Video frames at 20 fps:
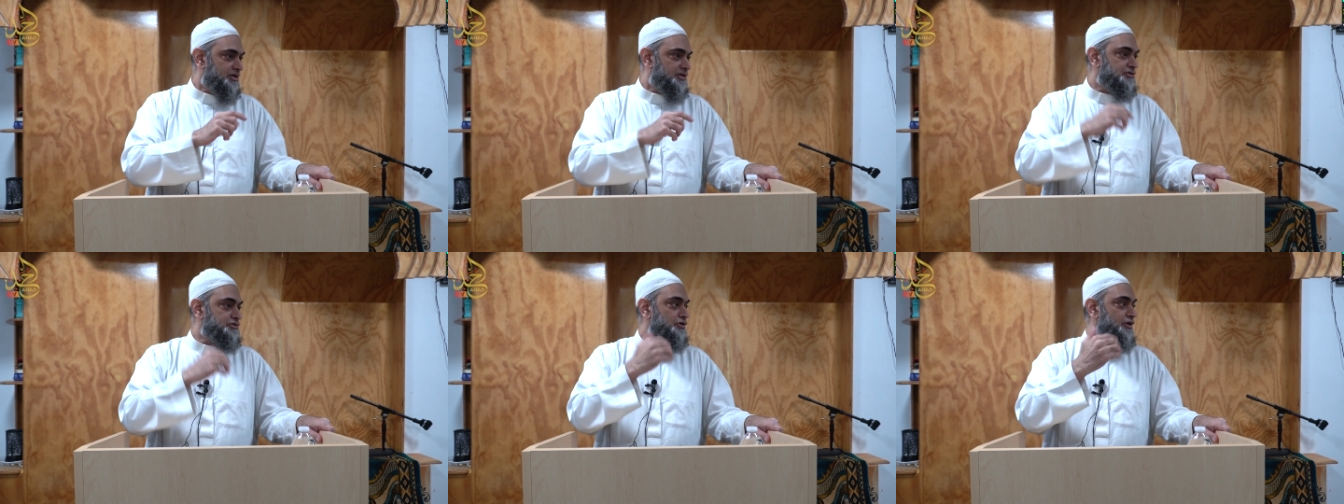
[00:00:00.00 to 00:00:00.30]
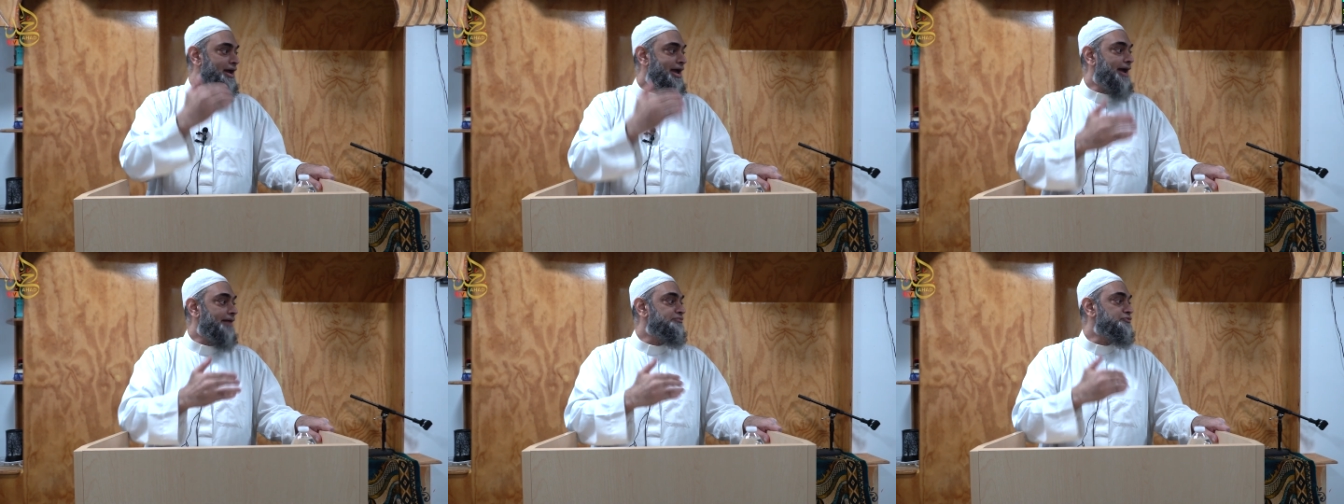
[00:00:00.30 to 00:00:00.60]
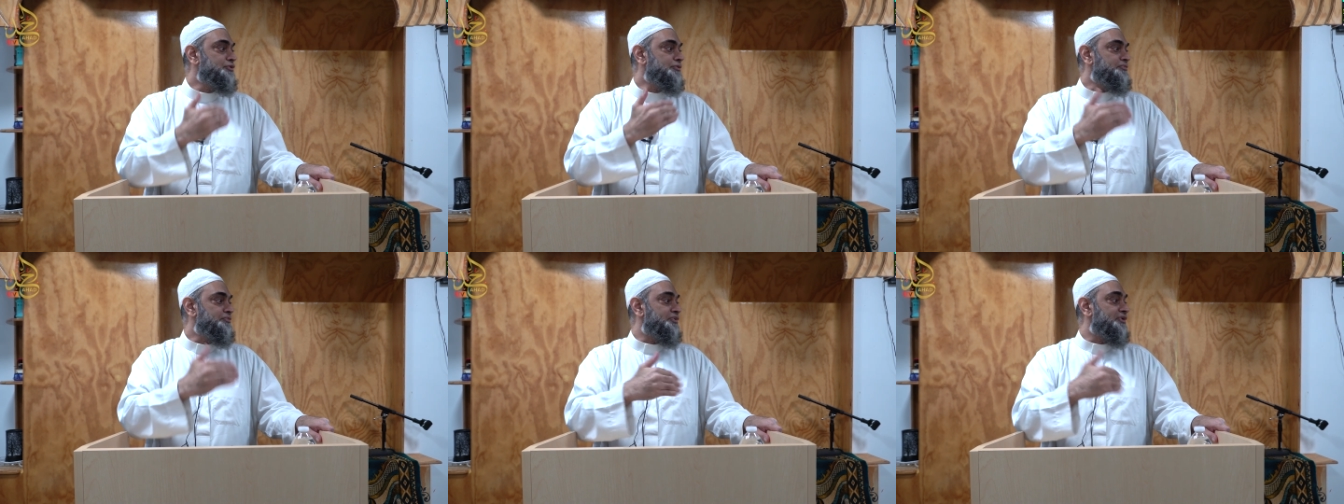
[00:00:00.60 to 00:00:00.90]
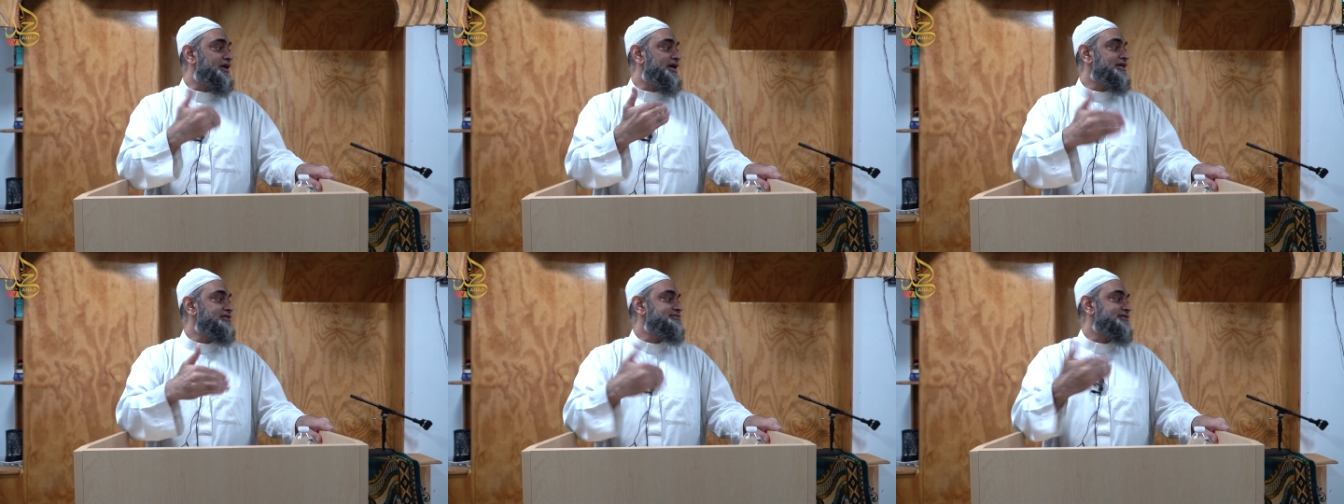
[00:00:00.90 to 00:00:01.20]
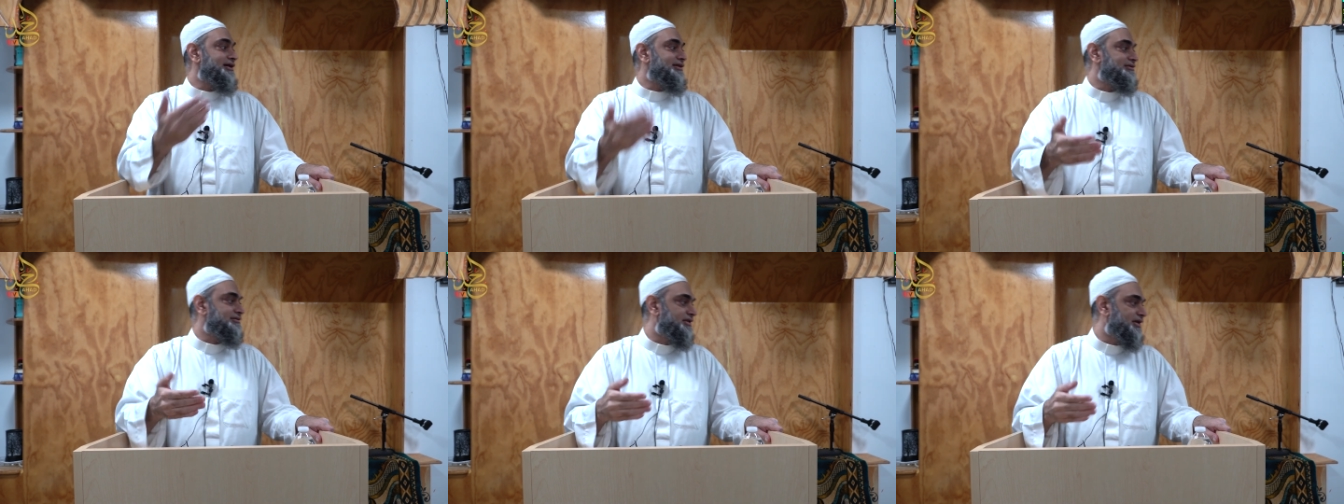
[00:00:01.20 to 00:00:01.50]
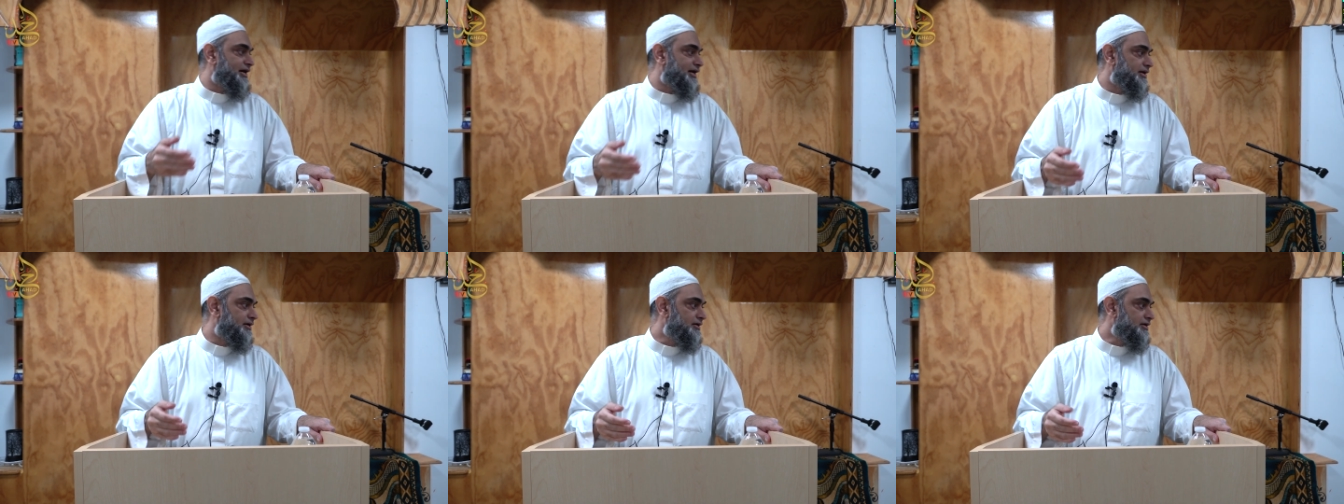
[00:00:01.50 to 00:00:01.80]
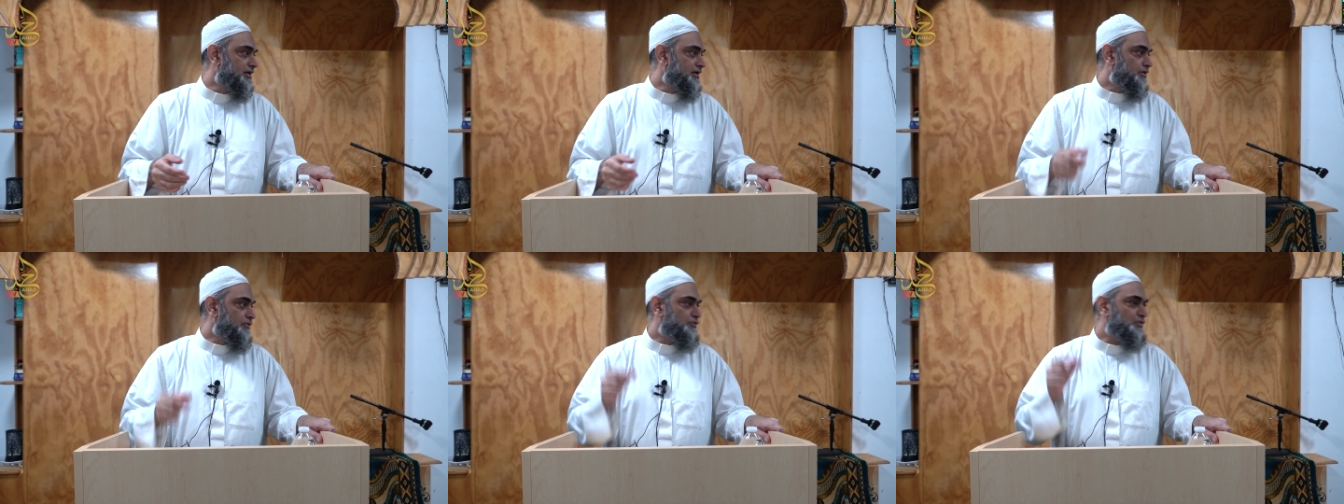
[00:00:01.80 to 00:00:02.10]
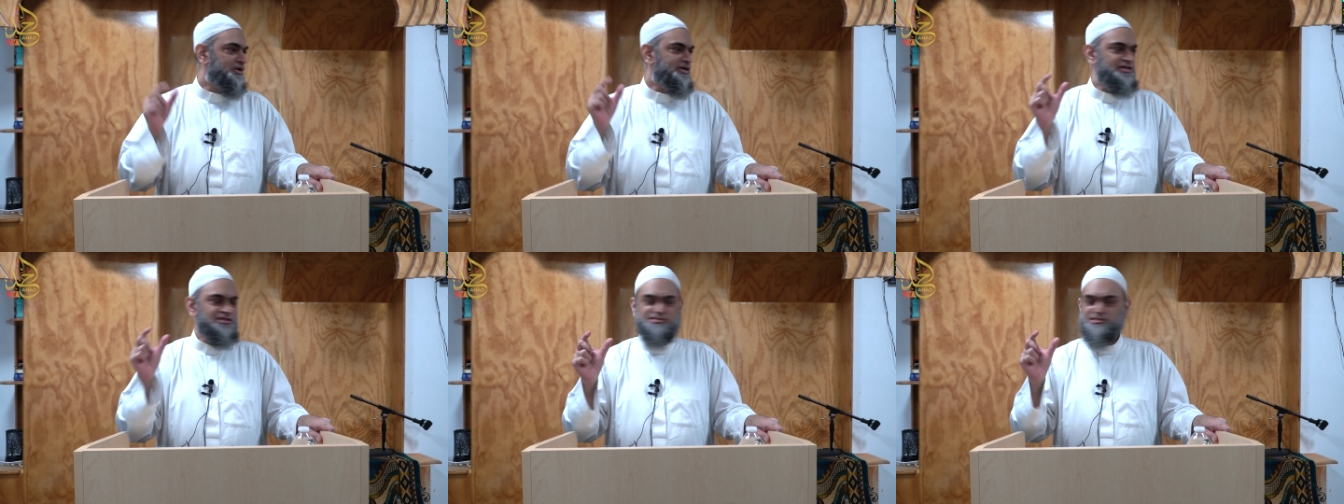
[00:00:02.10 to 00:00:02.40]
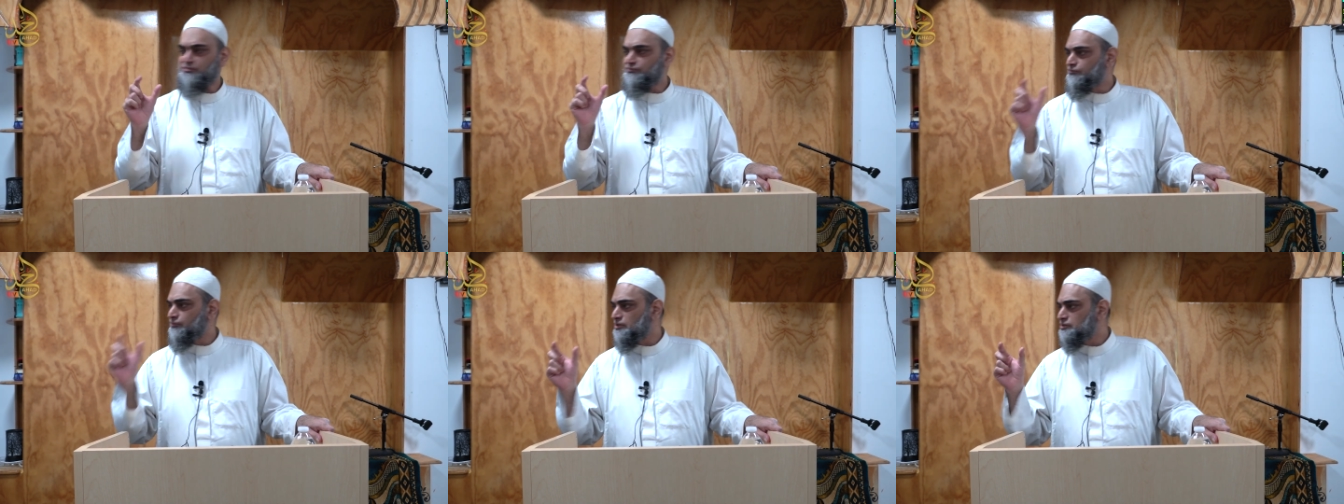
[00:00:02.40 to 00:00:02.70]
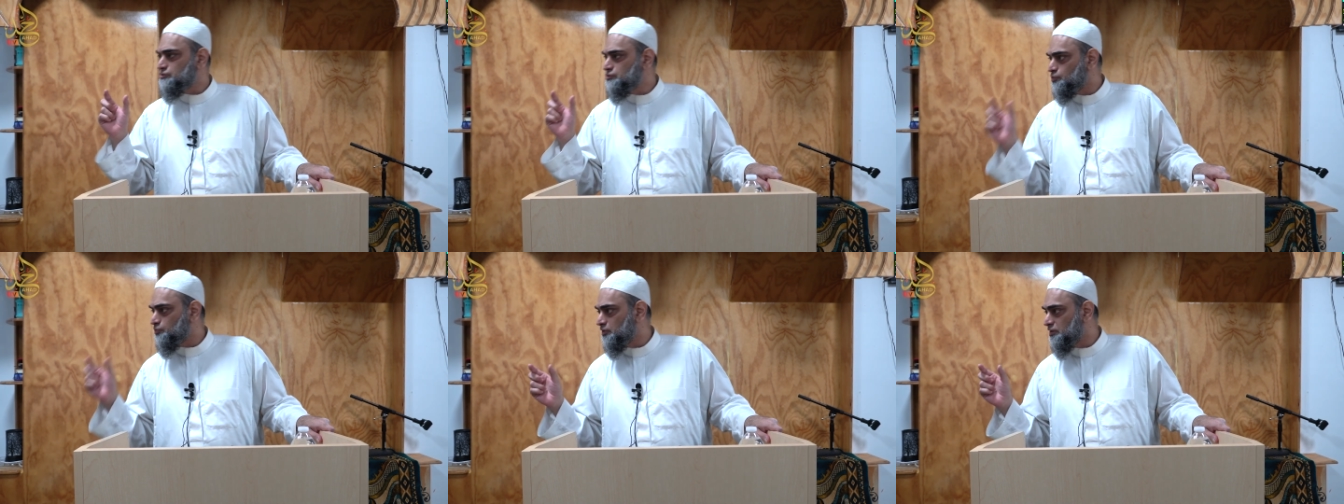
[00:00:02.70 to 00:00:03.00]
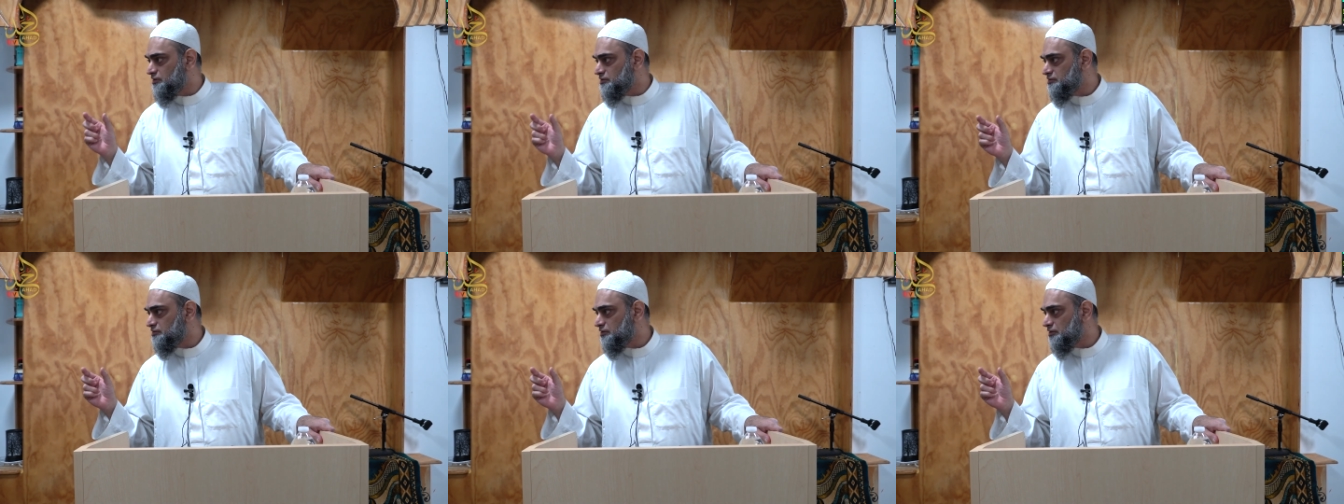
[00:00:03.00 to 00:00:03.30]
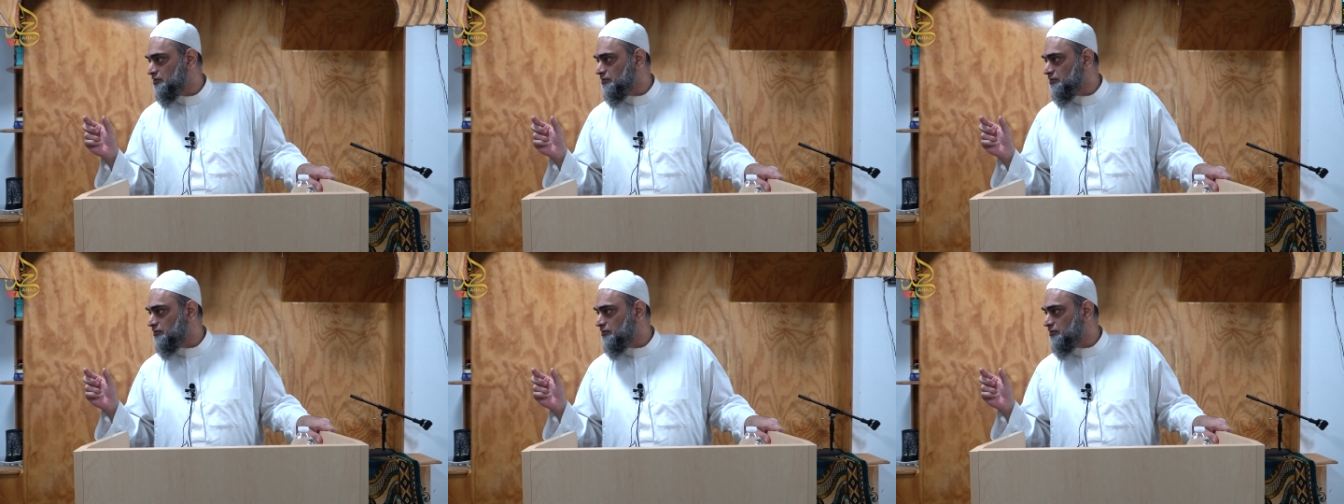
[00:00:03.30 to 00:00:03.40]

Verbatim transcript: you have to praise Allah. What is the first verse?